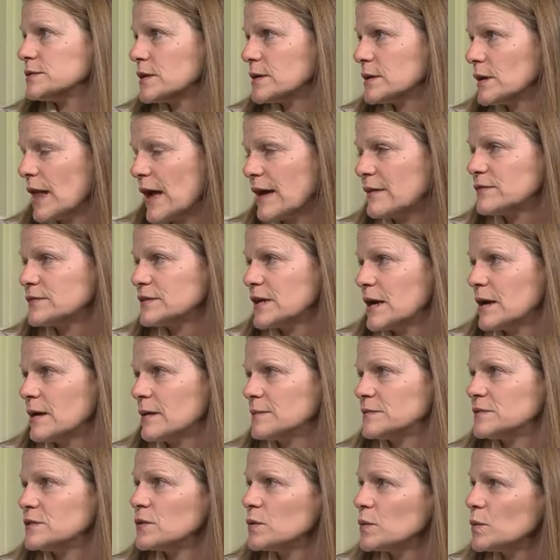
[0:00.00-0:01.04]
on
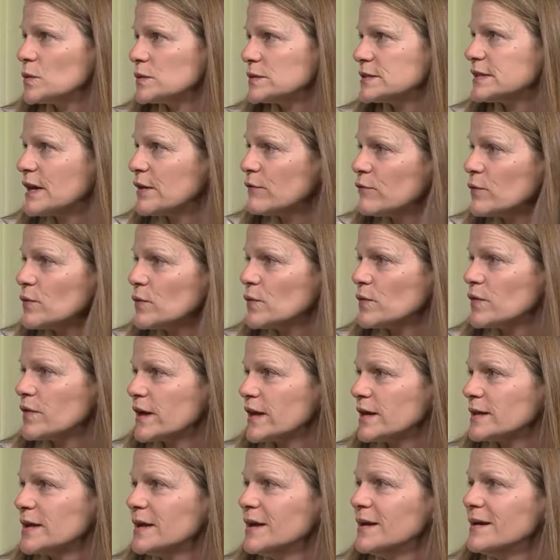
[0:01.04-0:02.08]
Lifetime. So there were several
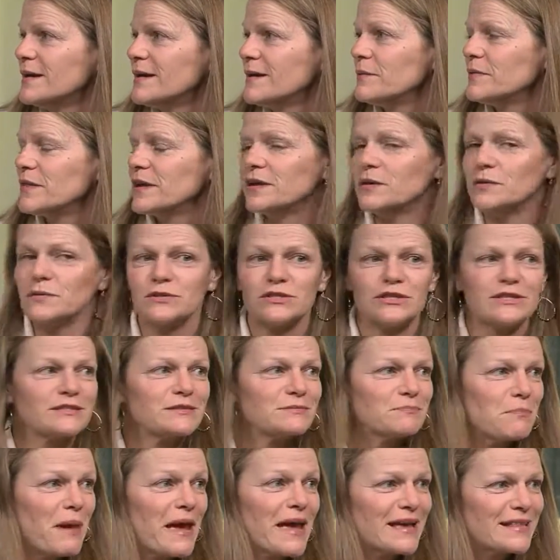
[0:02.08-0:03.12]
that, I mean, they don't
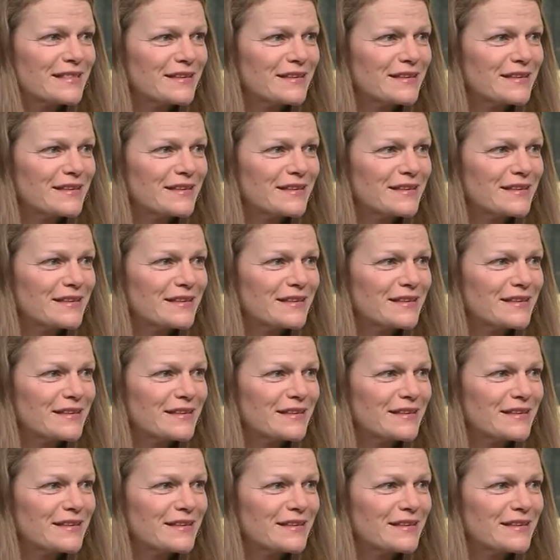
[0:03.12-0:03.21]
just make